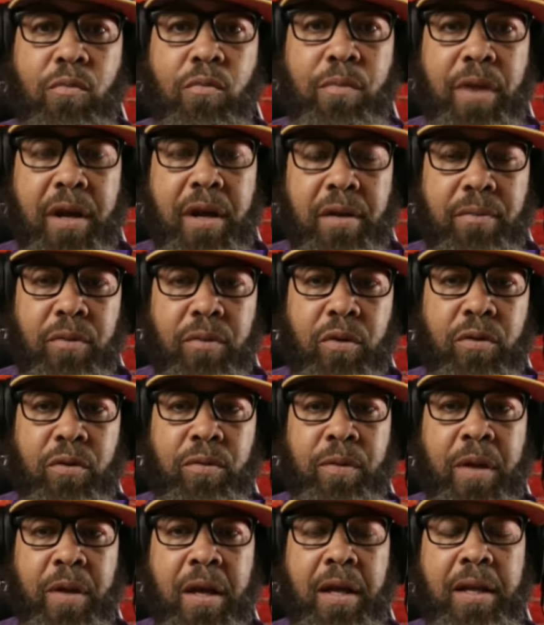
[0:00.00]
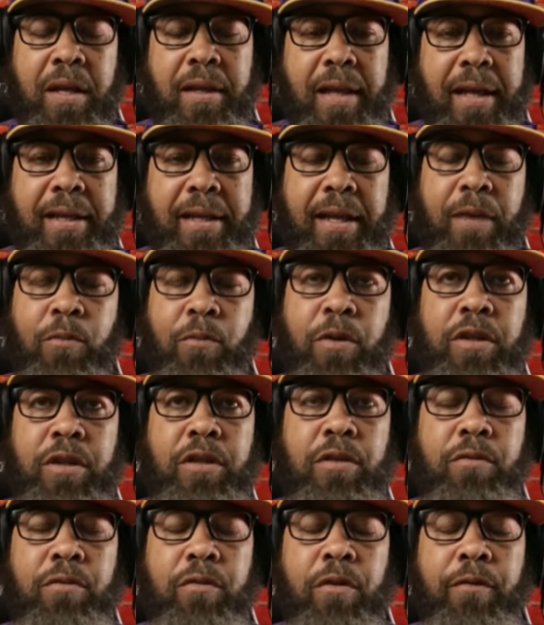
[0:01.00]
minimal that they went
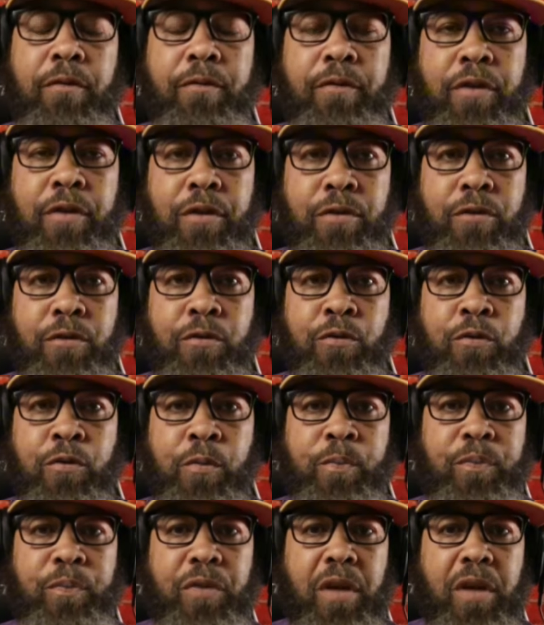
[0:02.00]
to review.